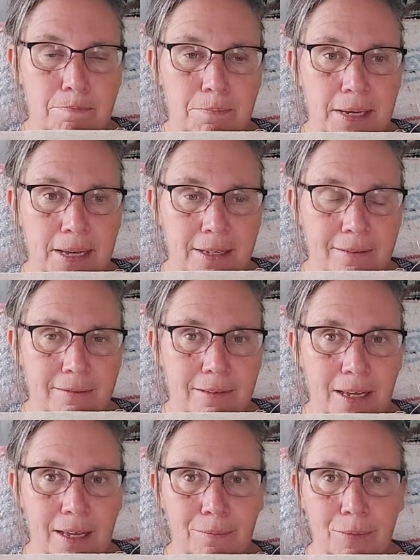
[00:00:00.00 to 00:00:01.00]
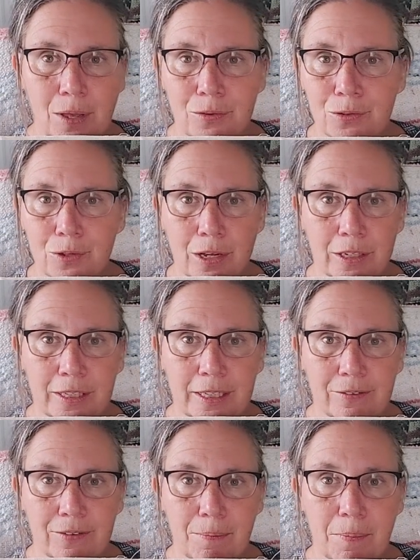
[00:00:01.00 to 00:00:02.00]
but I'm also not going to
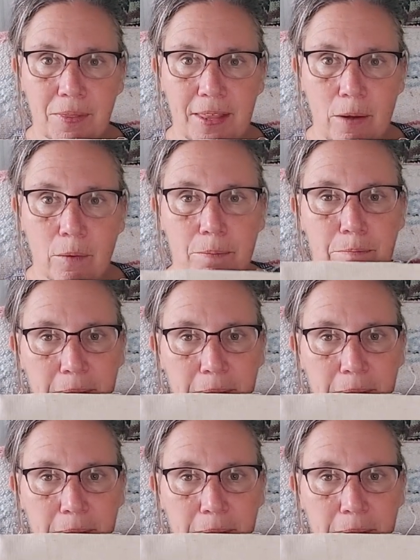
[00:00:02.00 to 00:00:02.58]
give up on that one.